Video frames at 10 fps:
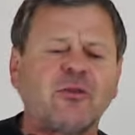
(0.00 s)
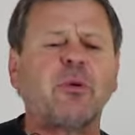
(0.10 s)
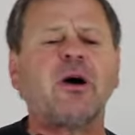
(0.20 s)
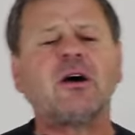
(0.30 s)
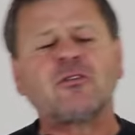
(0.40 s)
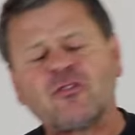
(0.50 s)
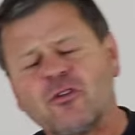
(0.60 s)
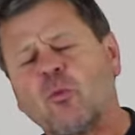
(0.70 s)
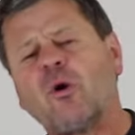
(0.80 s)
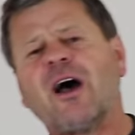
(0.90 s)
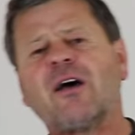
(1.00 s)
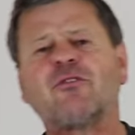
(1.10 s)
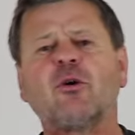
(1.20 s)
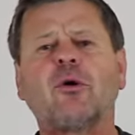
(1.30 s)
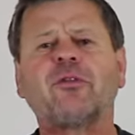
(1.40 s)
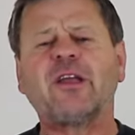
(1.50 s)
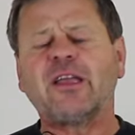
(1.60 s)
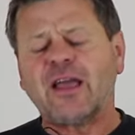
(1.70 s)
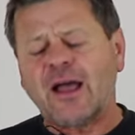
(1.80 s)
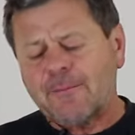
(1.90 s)
parts and the what have you on
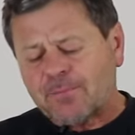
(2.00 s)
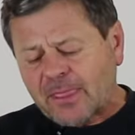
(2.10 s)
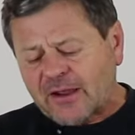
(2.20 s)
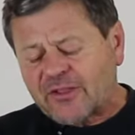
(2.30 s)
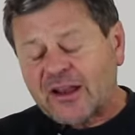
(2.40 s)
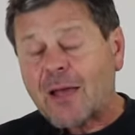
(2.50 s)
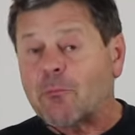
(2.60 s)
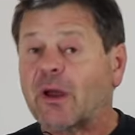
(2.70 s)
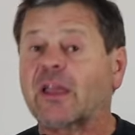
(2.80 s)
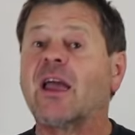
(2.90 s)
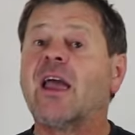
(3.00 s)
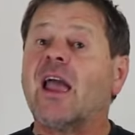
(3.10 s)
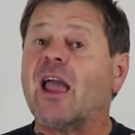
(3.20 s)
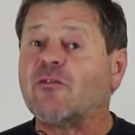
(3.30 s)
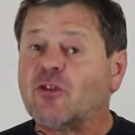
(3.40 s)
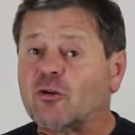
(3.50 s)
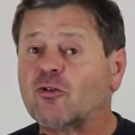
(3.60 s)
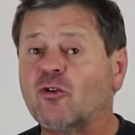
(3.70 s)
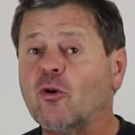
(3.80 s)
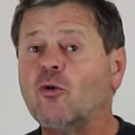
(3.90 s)
the alembic. If you're
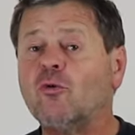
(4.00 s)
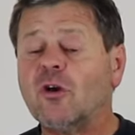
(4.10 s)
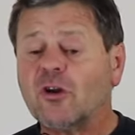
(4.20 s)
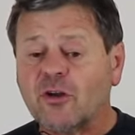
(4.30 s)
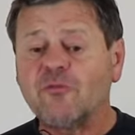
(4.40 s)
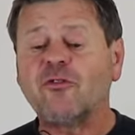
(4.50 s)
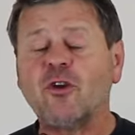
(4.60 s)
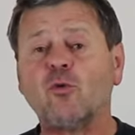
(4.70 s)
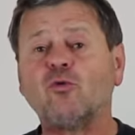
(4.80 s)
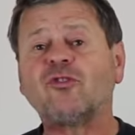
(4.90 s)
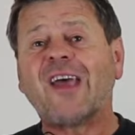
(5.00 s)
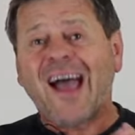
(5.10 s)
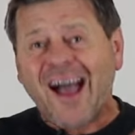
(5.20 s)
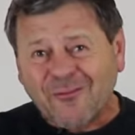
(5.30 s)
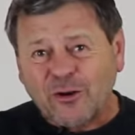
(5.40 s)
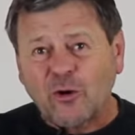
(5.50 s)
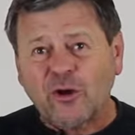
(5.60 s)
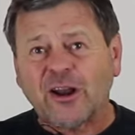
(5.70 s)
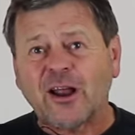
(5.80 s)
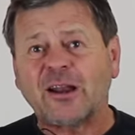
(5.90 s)
at all confused, have a look
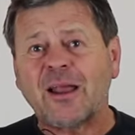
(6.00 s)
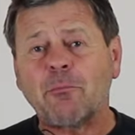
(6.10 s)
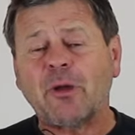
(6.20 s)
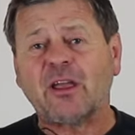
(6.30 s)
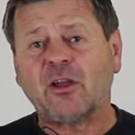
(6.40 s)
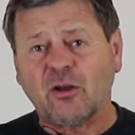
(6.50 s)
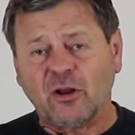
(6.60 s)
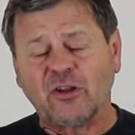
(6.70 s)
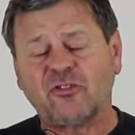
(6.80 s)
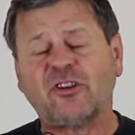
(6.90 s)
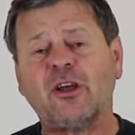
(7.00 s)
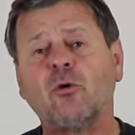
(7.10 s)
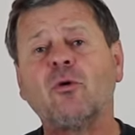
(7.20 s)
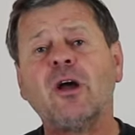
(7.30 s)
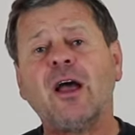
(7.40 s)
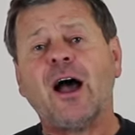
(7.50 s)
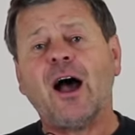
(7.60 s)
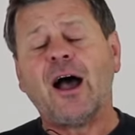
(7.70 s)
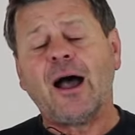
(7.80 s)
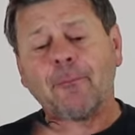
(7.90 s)
at our alembic still
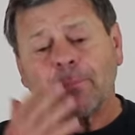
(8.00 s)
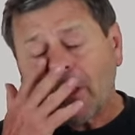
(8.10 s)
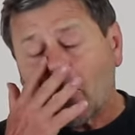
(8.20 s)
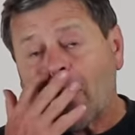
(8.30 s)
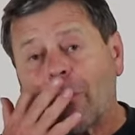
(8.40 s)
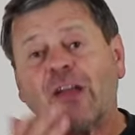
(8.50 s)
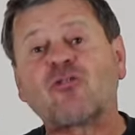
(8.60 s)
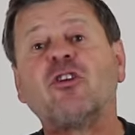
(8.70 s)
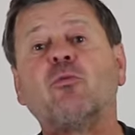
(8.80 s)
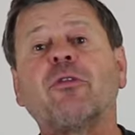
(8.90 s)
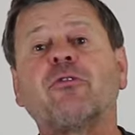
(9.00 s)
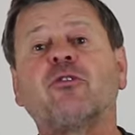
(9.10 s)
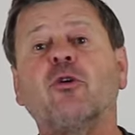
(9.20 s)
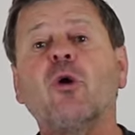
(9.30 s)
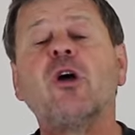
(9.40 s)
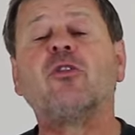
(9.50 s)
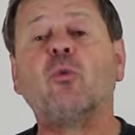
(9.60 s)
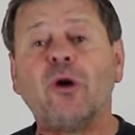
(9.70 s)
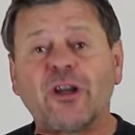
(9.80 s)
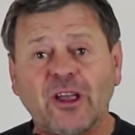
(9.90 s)
where we actually run through the
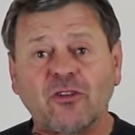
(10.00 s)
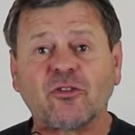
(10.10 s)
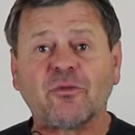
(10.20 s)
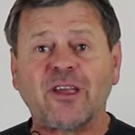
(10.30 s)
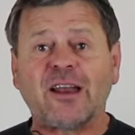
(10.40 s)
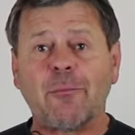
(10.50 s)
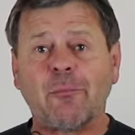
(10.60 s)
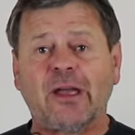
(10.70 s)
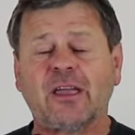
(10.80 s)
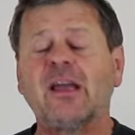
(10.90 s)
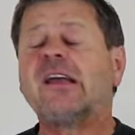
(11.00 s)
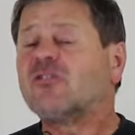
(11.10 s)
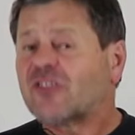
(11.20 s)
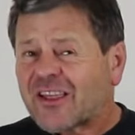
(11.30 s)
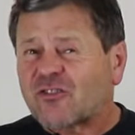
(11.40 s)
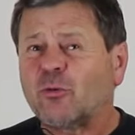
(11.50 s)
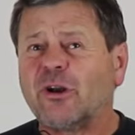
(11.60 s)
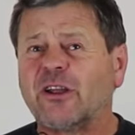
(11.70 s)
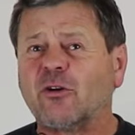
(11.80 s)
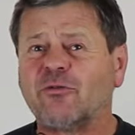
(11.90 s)
workings of the alembic. So that's a
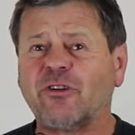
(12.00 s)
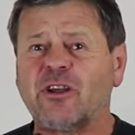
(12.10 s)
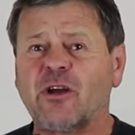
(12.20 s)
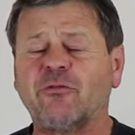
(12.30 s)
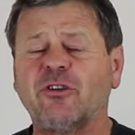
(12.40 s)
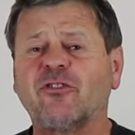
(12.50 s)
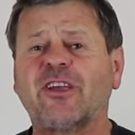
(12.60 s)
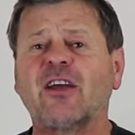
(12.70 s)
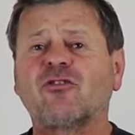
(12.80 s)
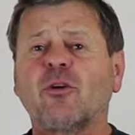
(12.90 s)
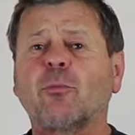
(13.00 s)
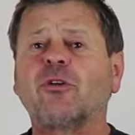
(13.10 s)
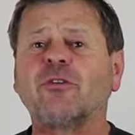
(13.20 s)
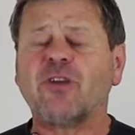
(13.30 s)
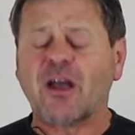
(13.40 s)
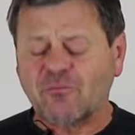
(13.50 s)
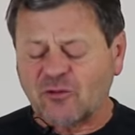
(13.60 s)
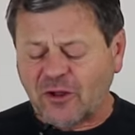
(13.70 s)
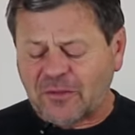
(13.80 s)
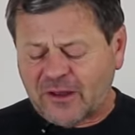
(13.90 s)
really good video for you to catch up on if you haven't
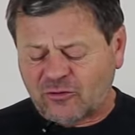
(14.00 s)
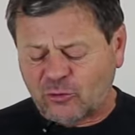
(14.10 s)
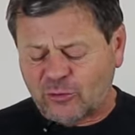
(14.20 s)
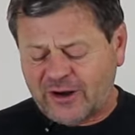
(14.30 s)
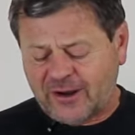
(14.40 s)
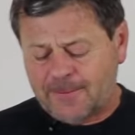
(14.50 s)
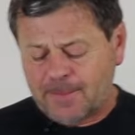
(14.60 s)
done that already.